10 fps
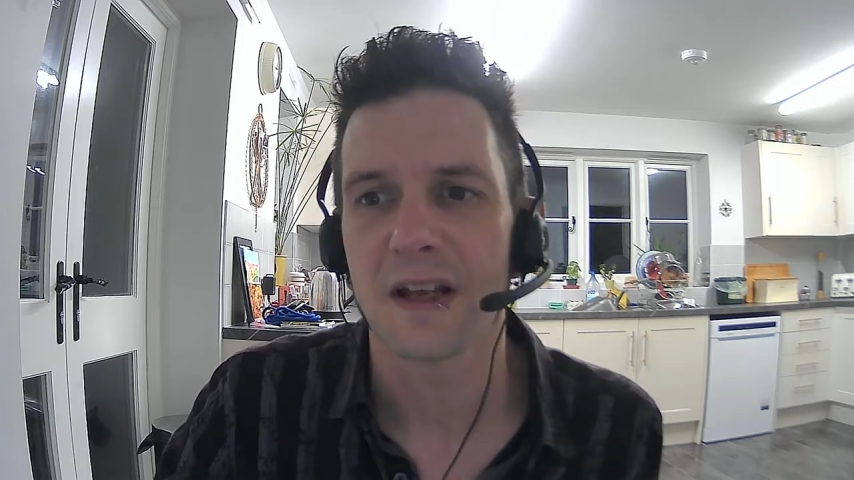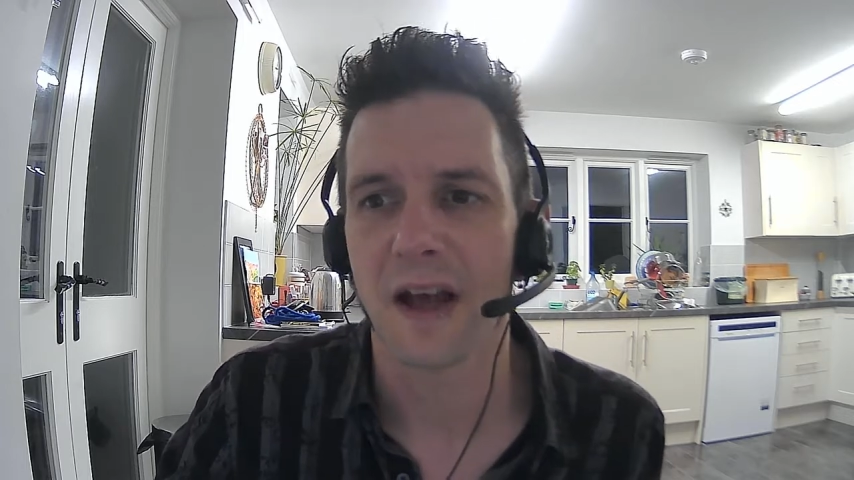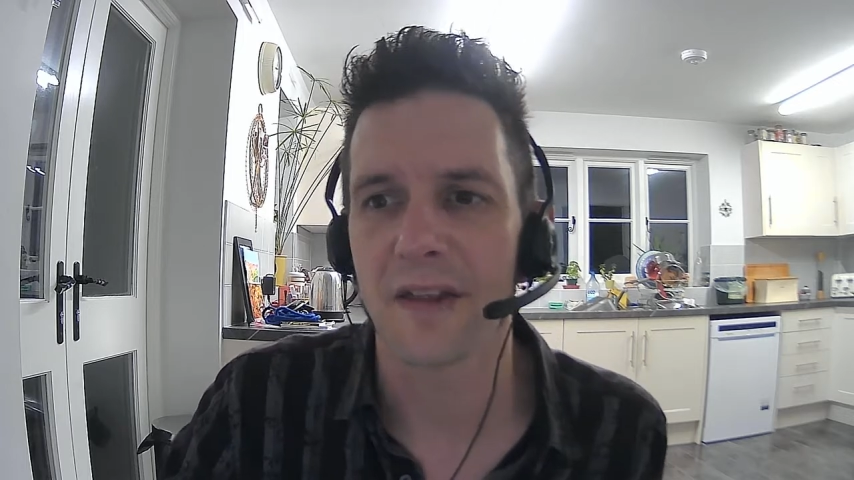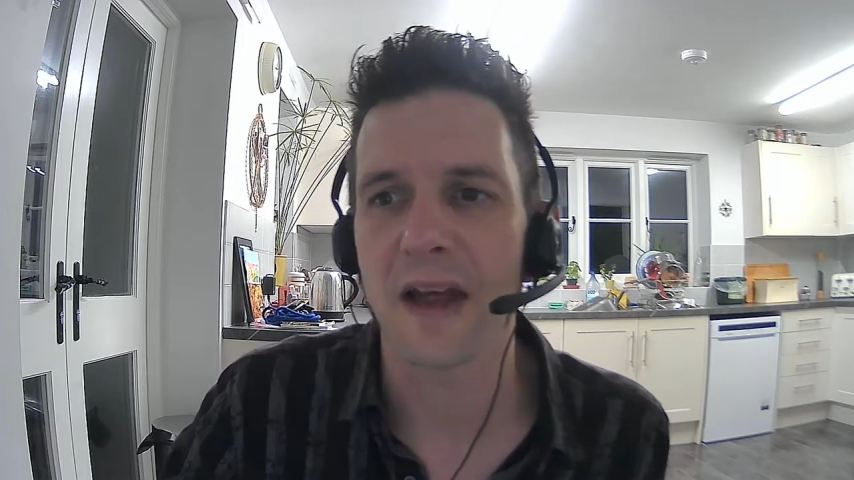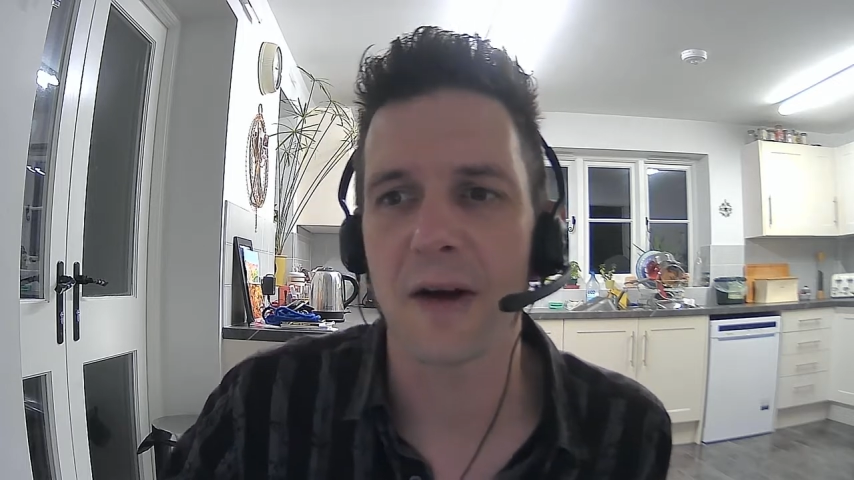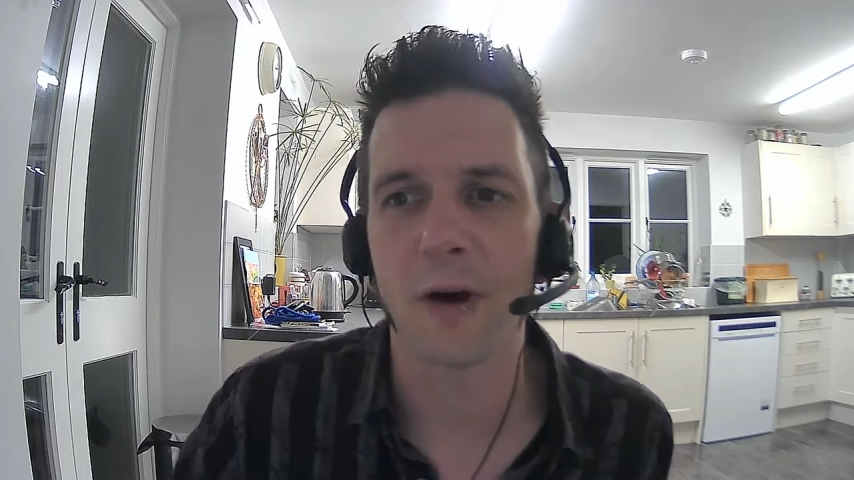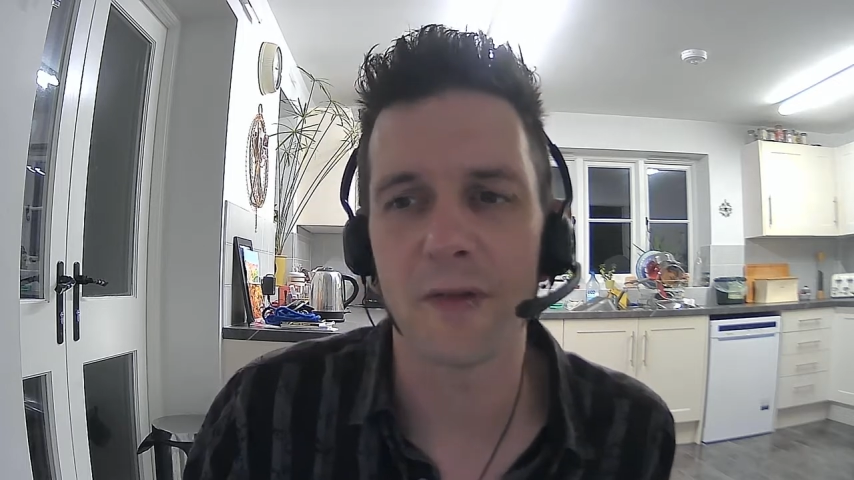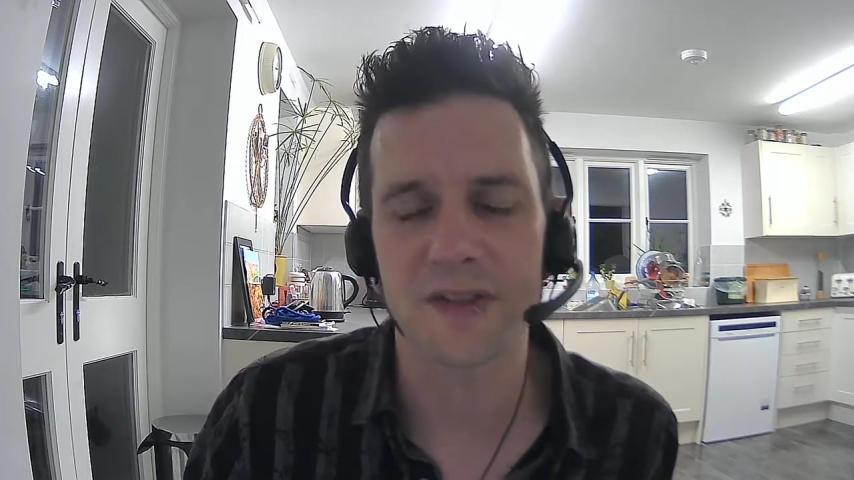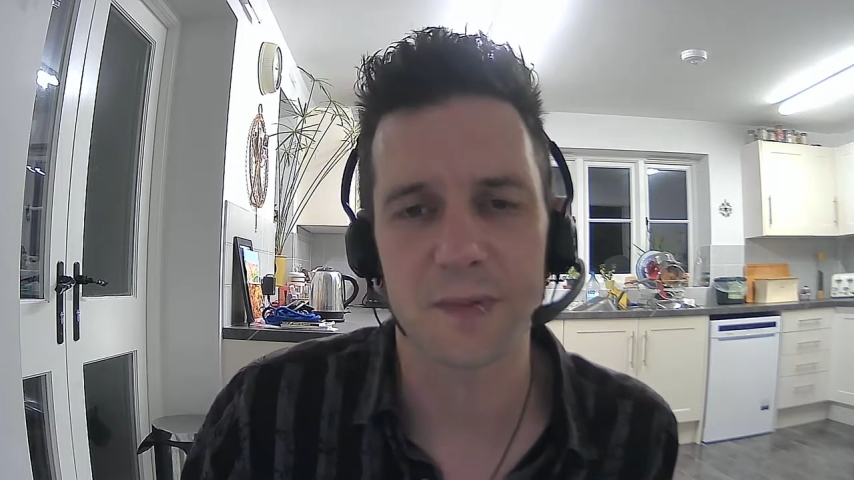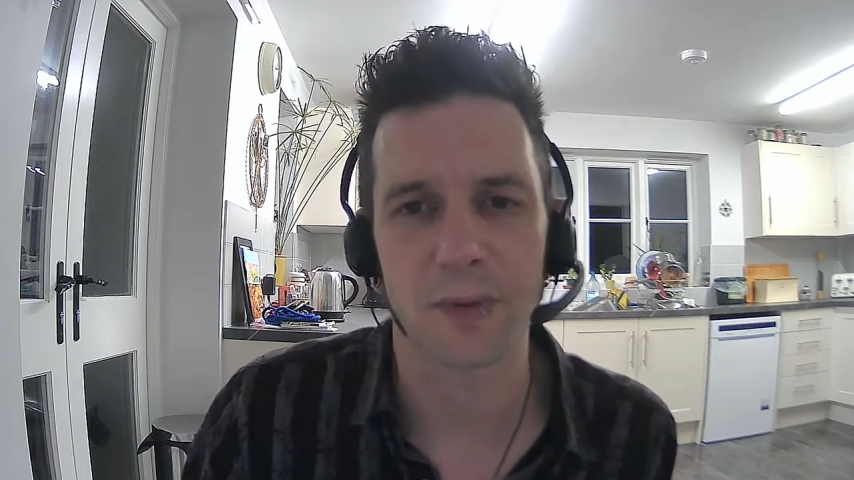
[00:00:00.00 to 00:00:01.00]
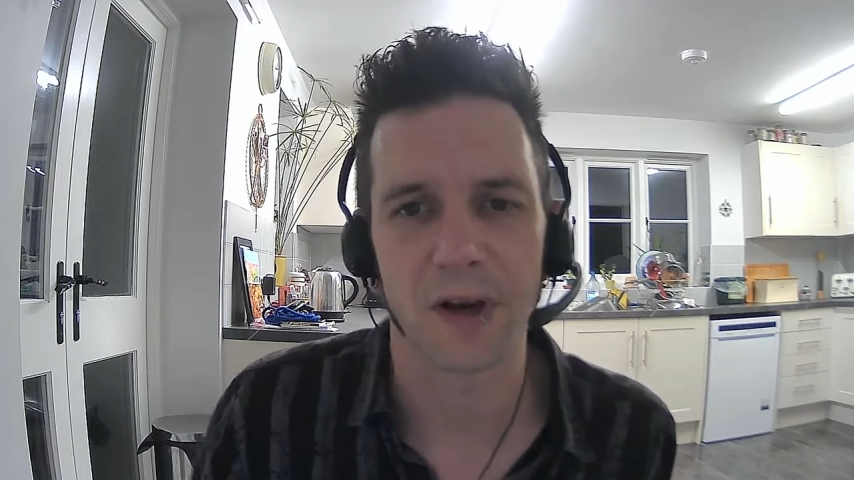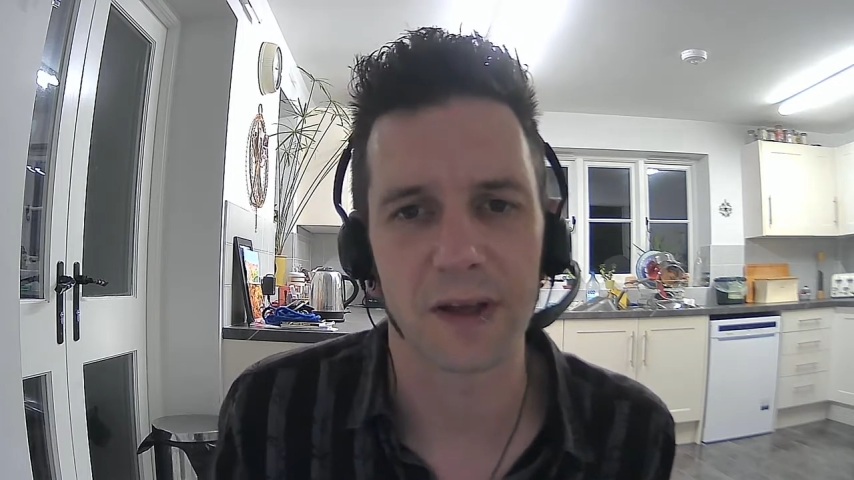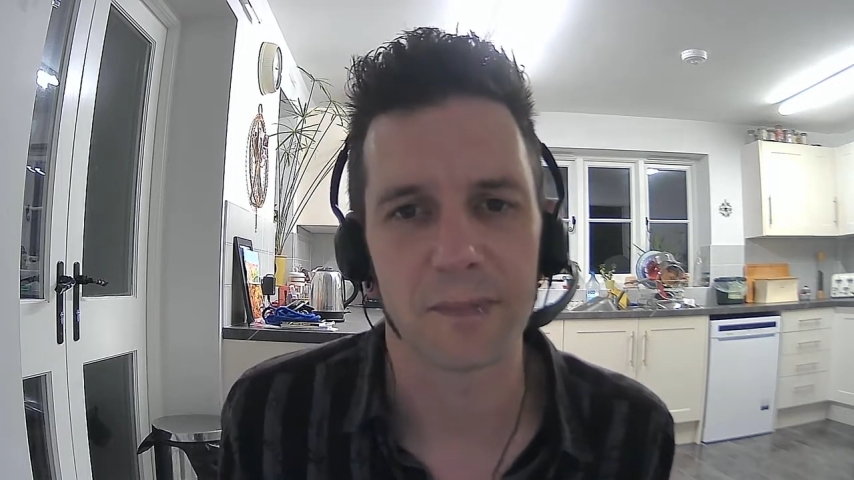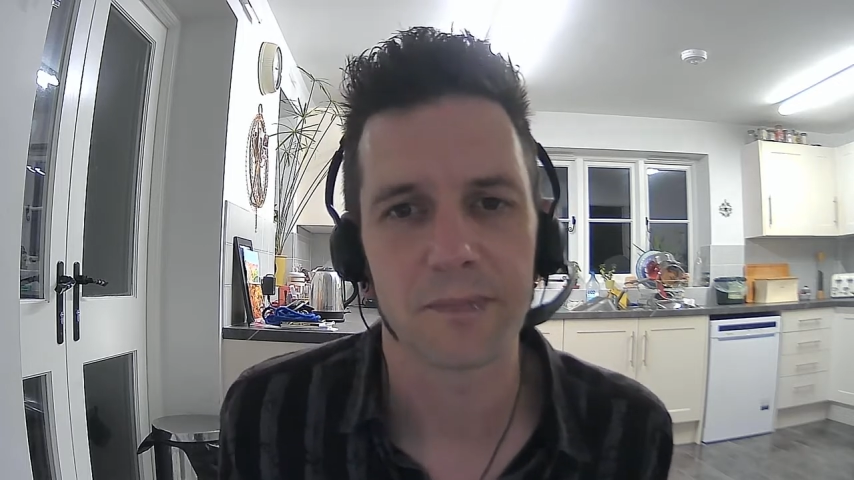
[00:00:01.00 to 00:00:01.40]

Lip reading: and their offspring.